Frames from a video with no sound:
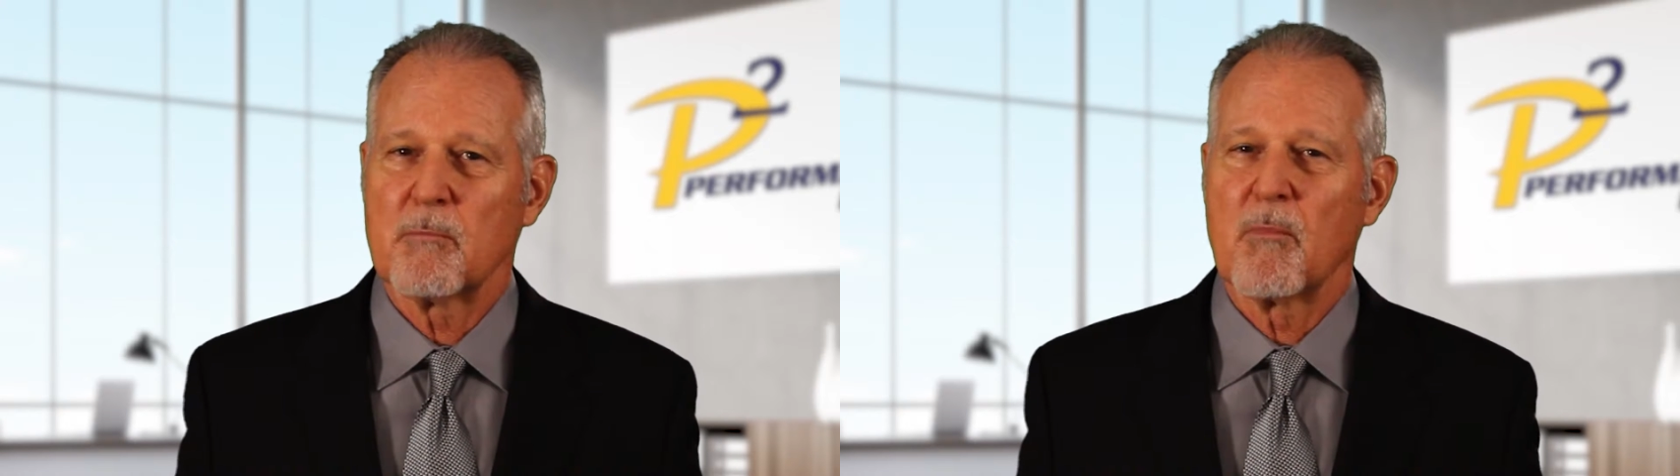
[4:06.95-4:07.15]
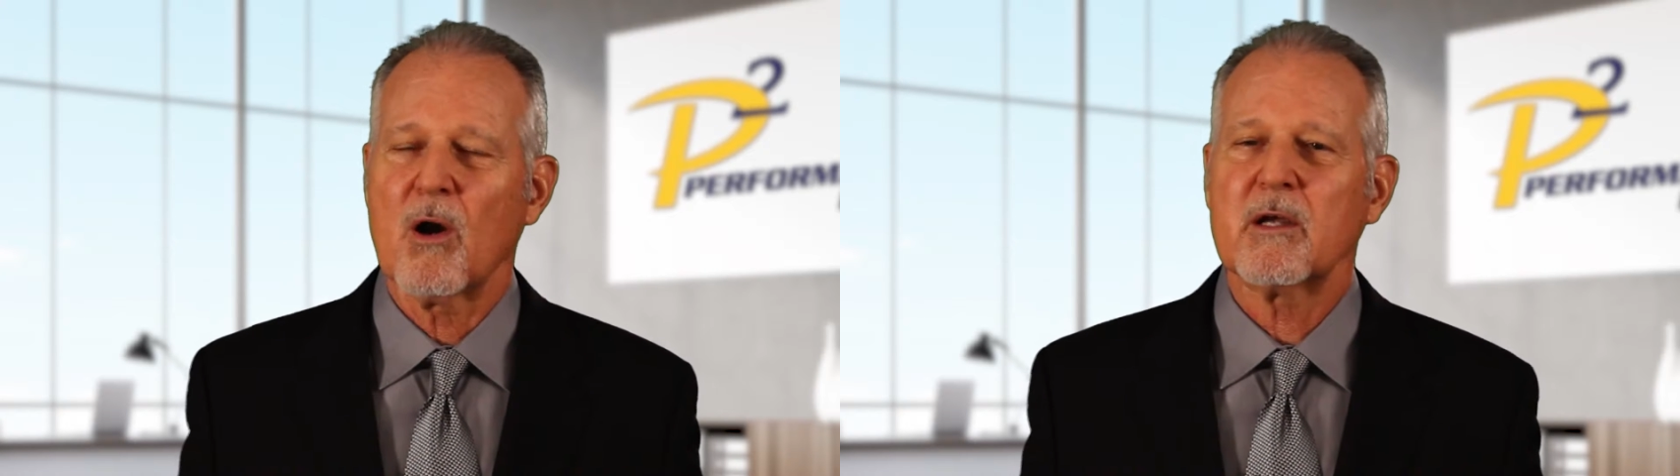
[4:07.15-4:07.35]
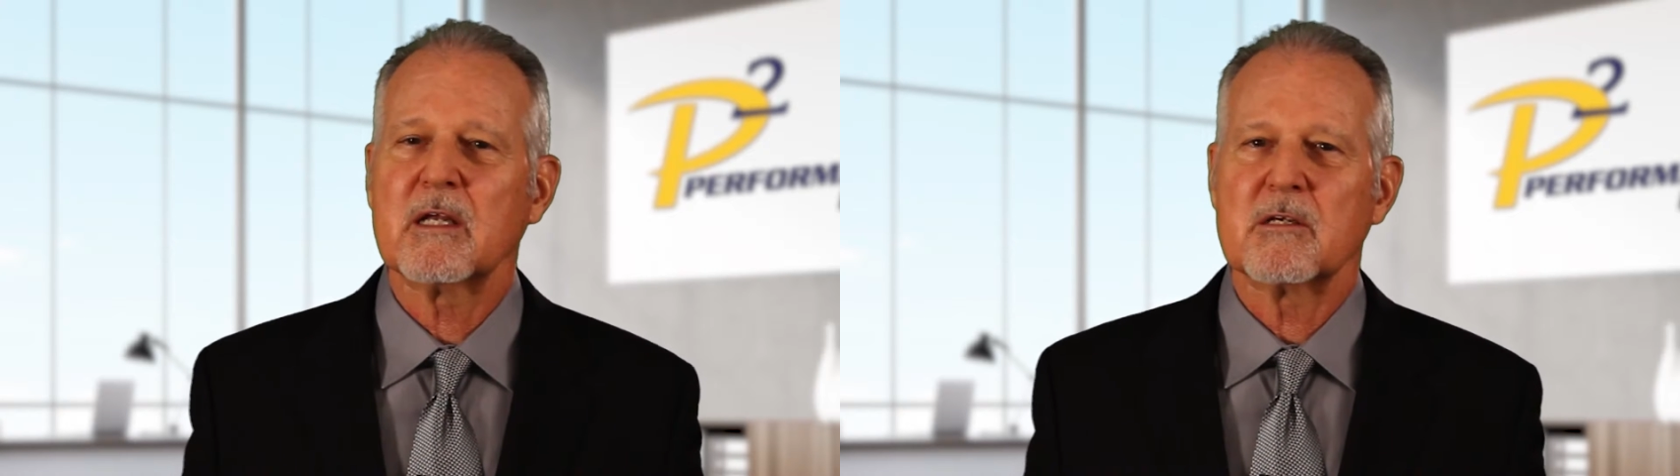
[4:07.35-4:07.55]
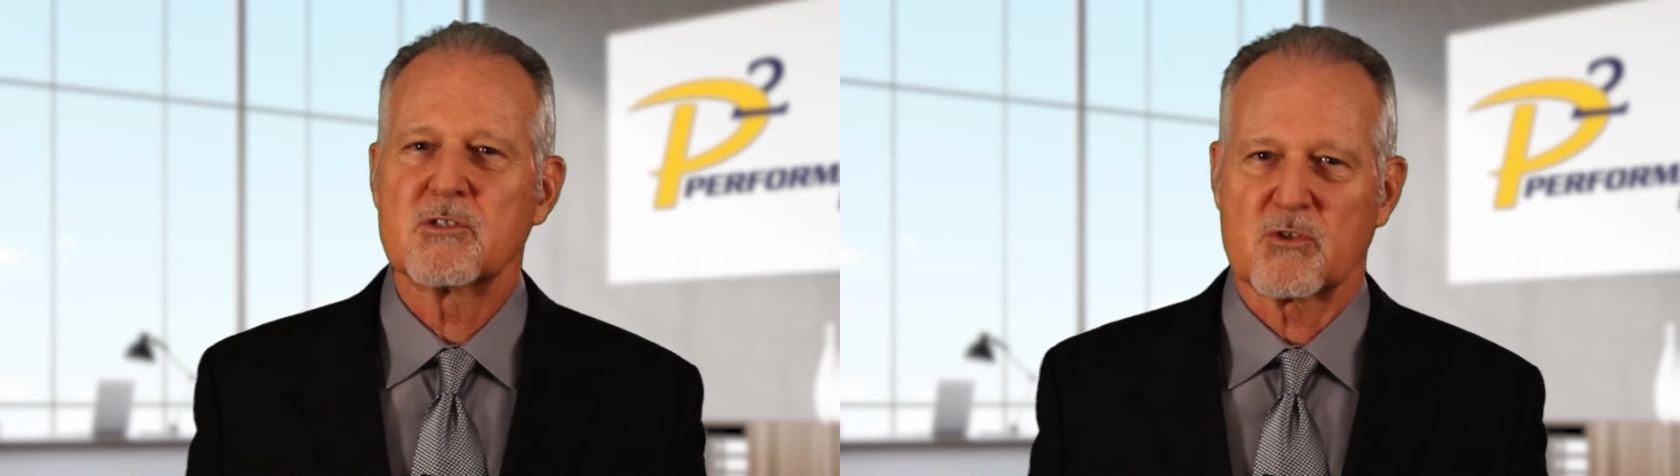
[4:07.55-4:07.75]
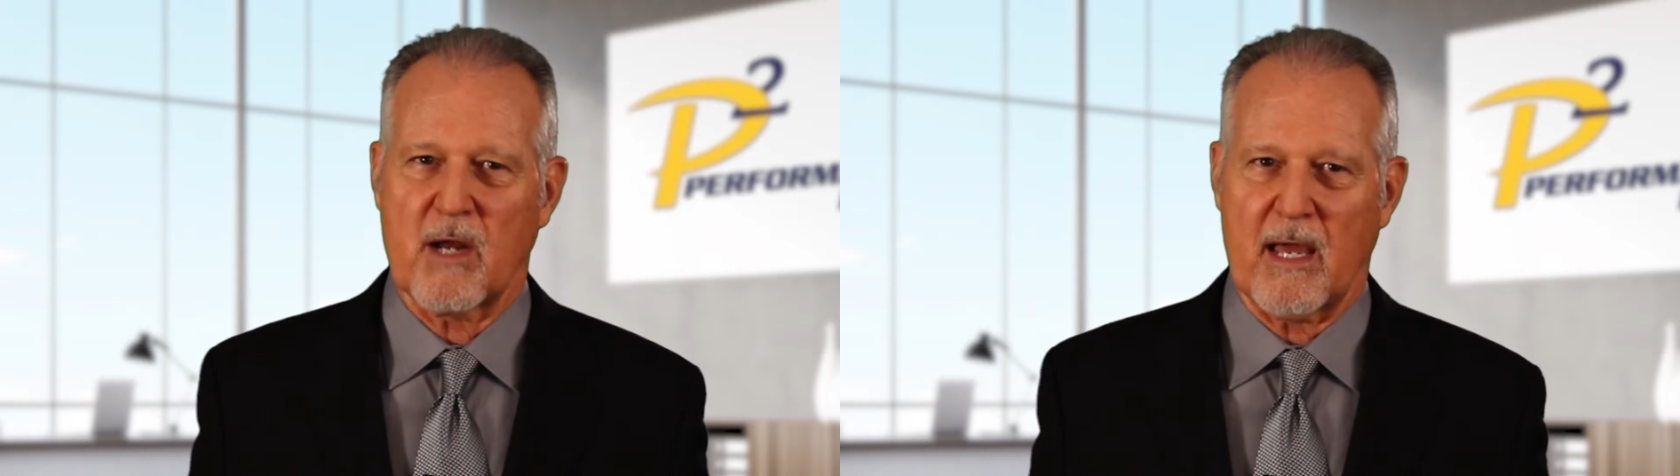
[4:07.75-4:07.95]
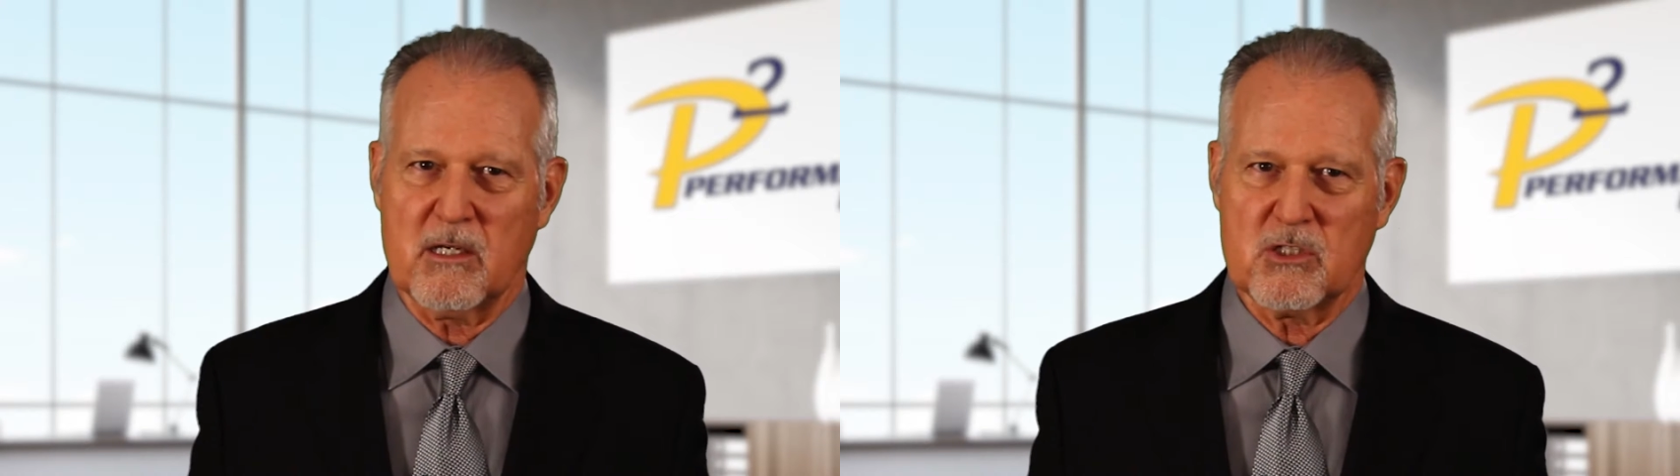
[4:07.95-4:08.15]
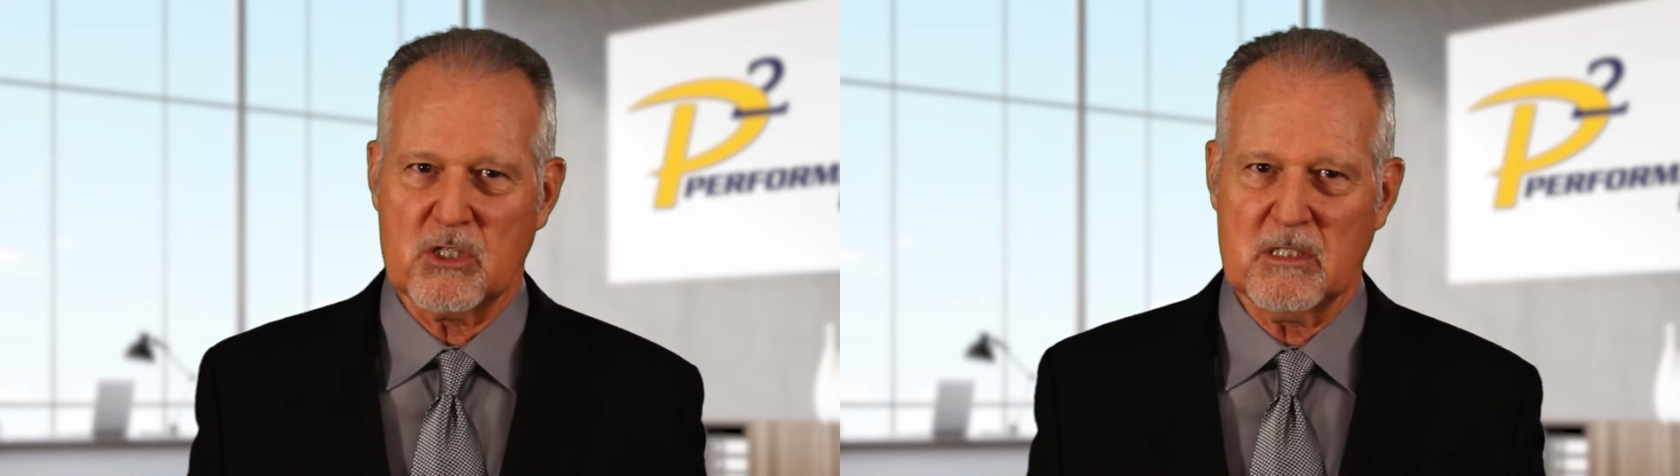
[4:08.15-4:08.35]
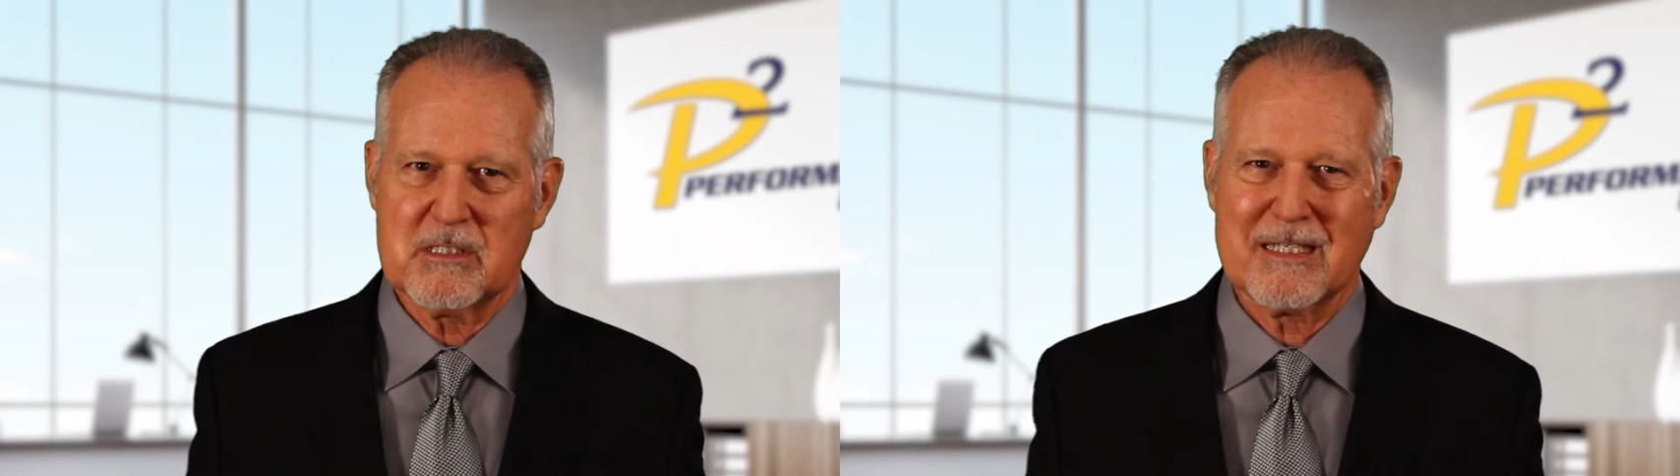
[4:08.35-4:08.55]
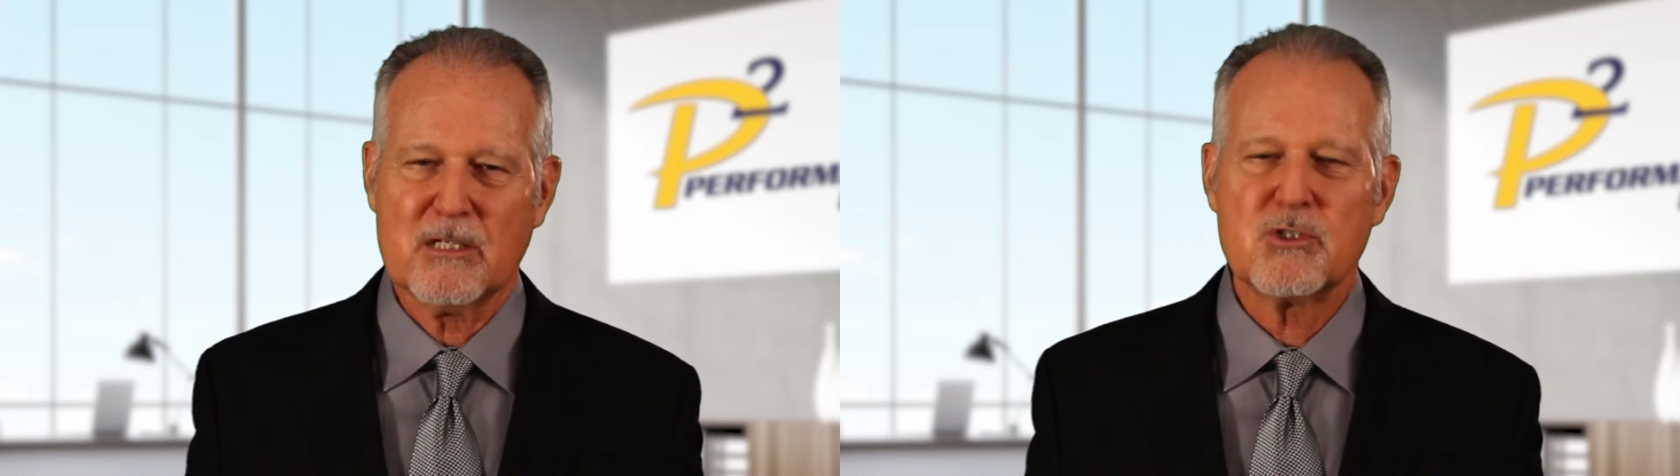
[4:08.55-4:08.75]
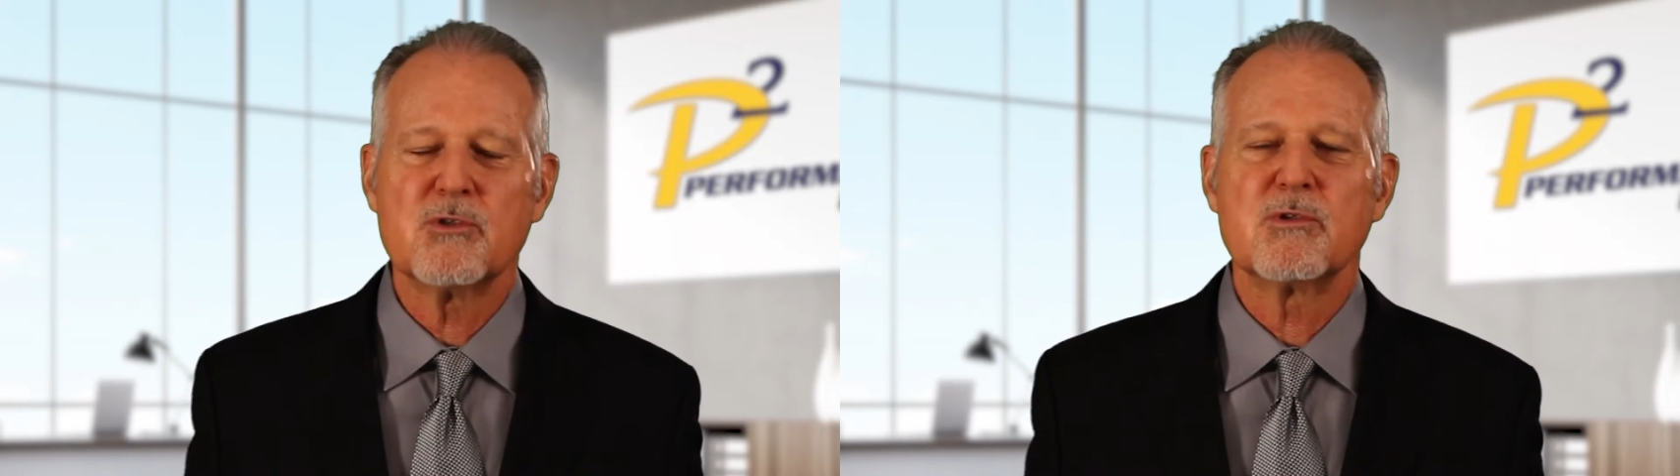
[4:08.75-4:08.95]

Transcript: marketing strategy to get you